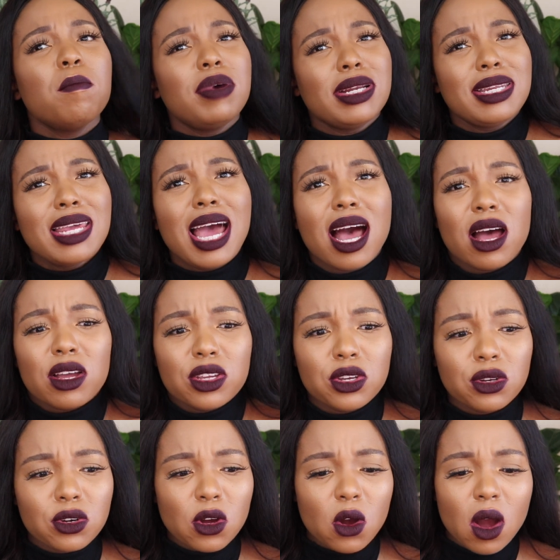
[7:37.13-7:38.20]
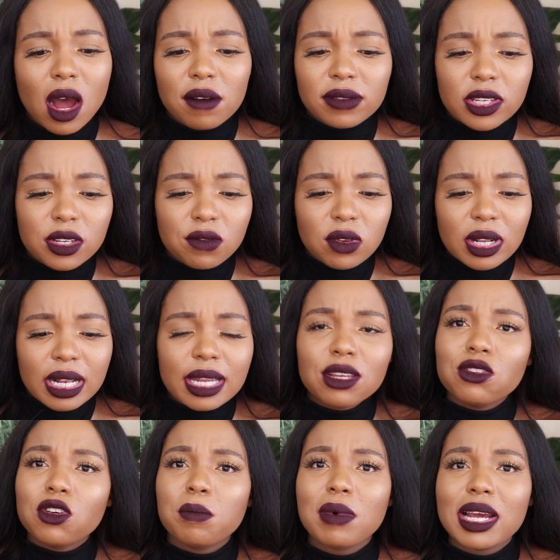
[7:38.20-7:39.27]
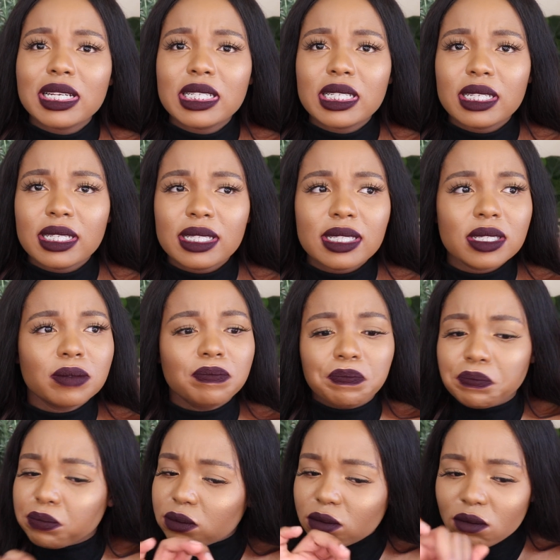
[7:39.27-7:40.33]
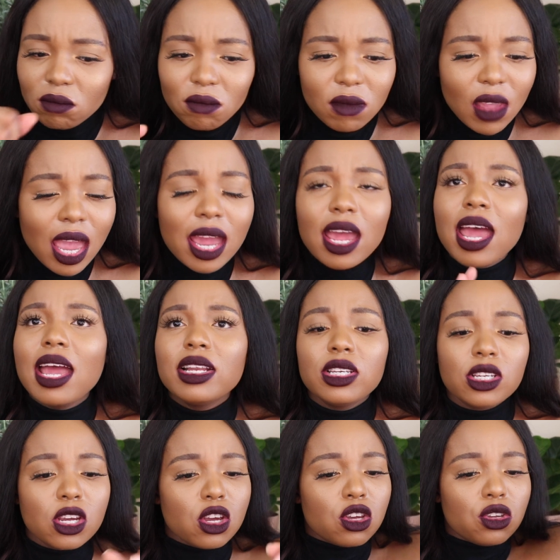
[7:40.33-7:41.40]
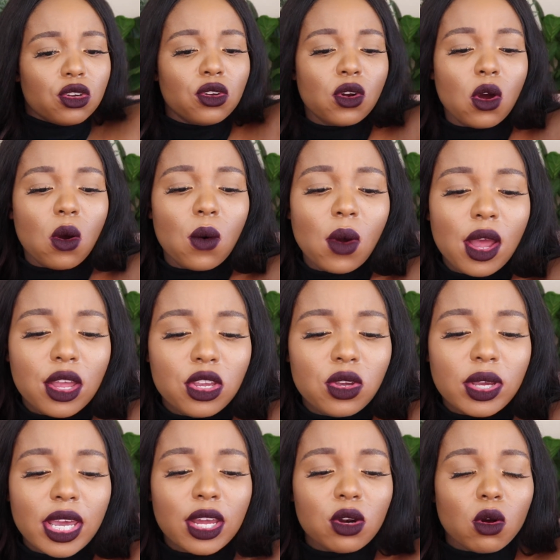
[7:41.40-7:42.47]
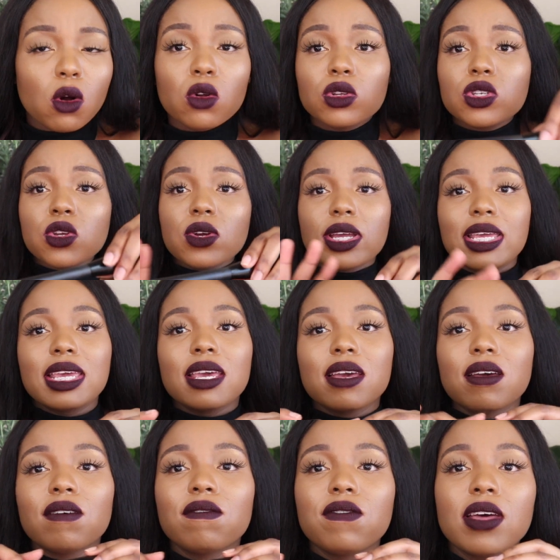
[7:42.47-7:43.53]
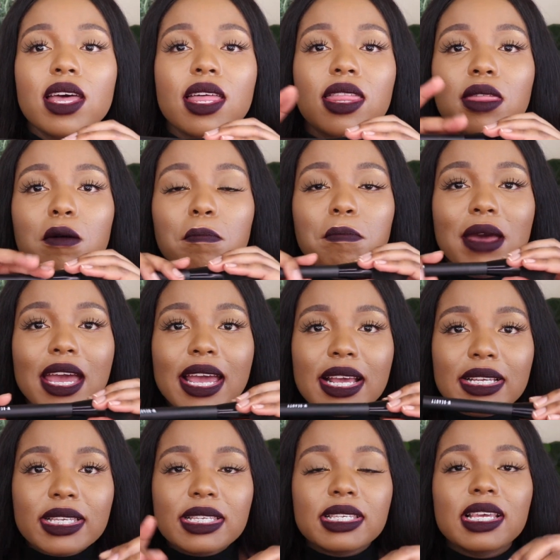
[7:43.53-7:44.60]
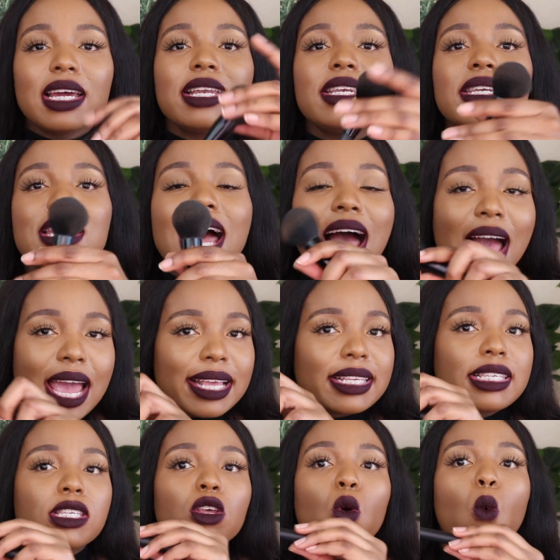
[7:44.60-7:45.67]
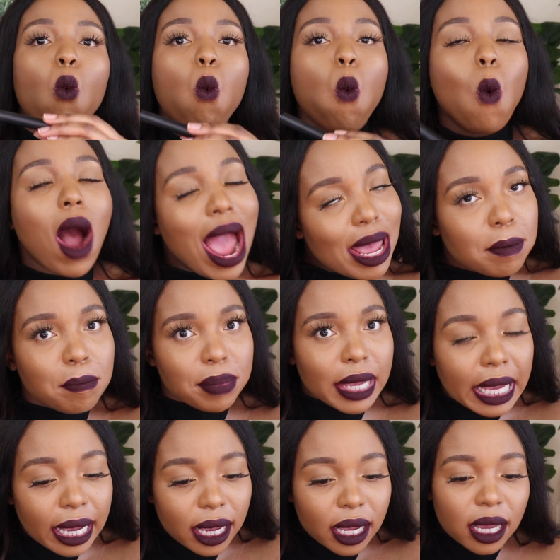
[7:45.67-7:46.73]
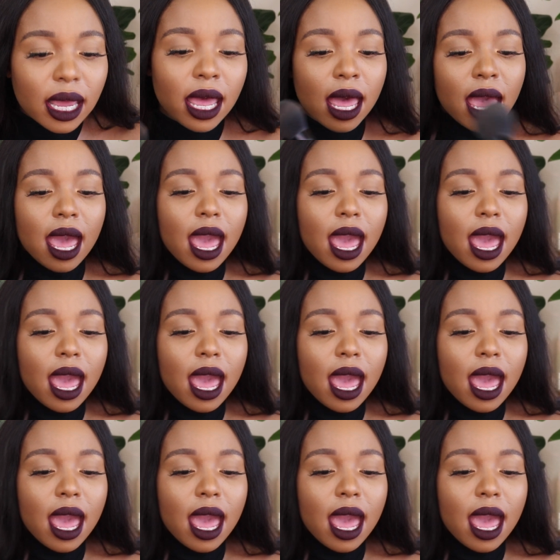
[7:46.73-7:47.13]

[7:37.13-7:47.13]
But yeah, you know, after you've cleaned your brushes, and you know, you can also give the base a nice wiping,